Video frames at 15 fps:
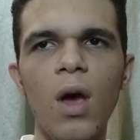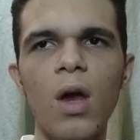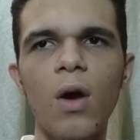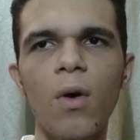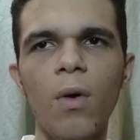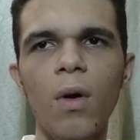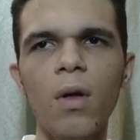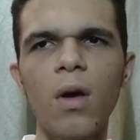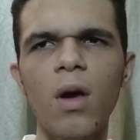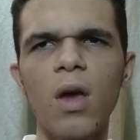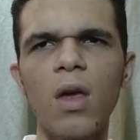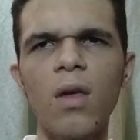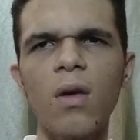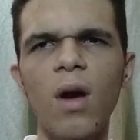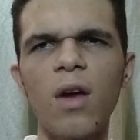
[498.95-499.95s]
and I only
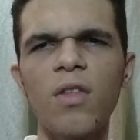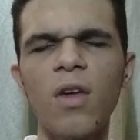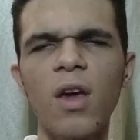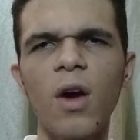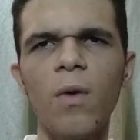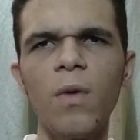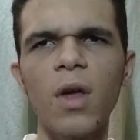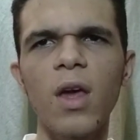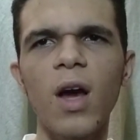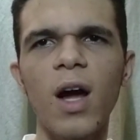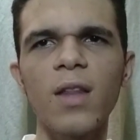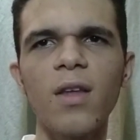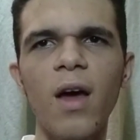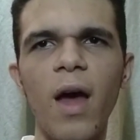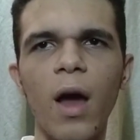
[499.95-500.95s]
I think I only
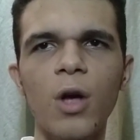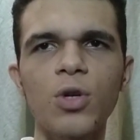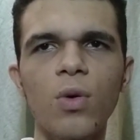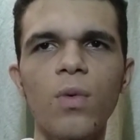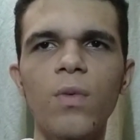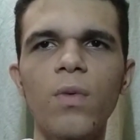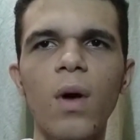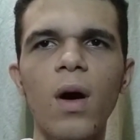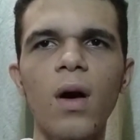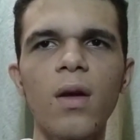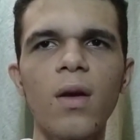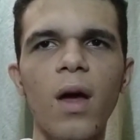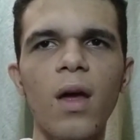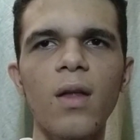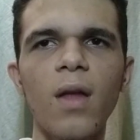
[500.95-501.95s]
got the actual
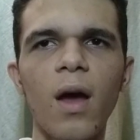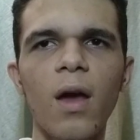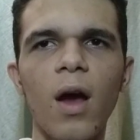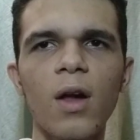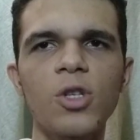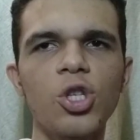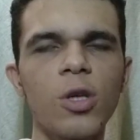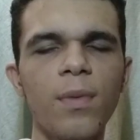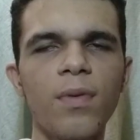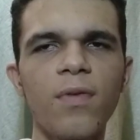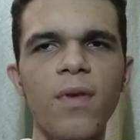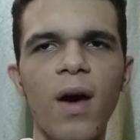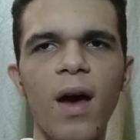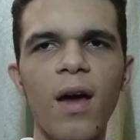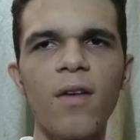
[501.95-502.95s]
run like that got sub
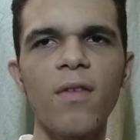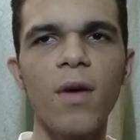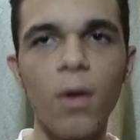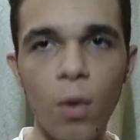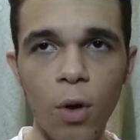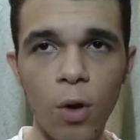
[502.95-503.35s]
five,